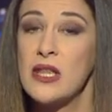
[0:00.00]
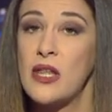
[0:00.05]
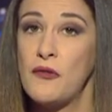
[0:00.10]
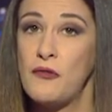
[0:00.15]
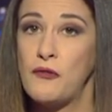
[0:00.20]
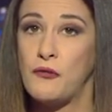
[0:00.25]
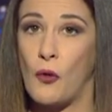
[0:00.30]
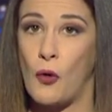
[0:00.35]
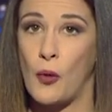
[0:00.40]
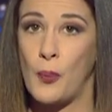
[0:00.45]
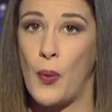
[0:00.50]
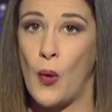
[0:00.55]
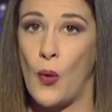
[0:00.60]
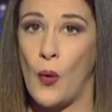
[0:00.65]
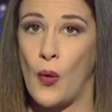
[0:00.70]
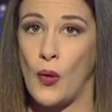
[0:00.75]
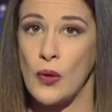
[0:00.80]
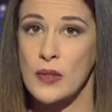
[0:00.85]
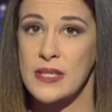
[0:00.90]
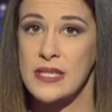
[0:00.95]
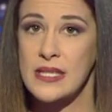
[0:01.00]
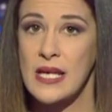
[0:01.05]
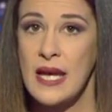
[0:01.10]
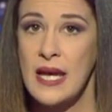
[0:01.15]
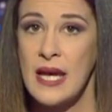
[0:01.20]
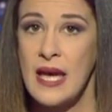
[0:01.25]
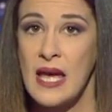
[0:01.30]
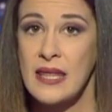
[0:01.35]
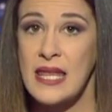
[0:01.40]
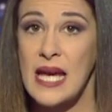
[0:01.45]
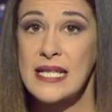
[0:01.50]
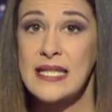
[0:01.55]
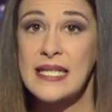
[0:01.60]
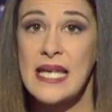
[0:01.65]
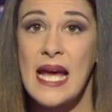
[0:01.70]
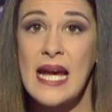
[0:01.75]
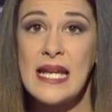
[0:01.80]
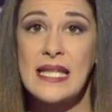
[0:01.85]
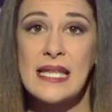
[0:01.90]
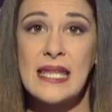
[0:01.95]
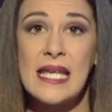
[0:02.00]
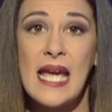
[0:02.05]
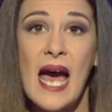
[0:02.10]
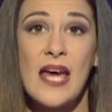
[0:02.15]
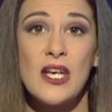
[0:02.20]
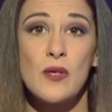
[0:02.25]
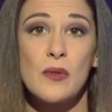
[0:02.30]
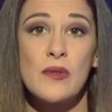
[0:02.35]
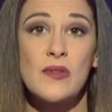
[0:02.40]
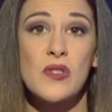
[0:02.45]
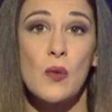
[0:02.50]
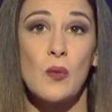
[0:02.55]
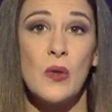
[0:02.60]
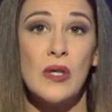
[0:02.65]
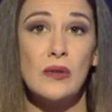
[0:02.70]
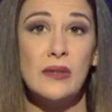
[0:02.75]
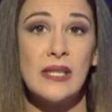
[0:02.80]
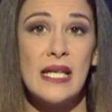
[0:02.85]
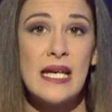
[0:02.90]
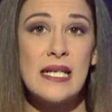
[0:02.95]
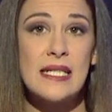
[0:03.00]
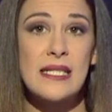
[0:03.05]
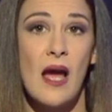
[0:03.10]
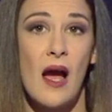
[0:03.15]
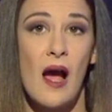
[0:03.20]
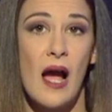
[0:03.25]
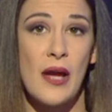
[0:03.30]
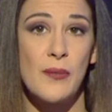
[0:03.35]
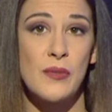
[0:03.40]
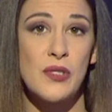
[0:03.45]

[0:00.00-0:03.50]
the Four Paws. They say that the animals will need time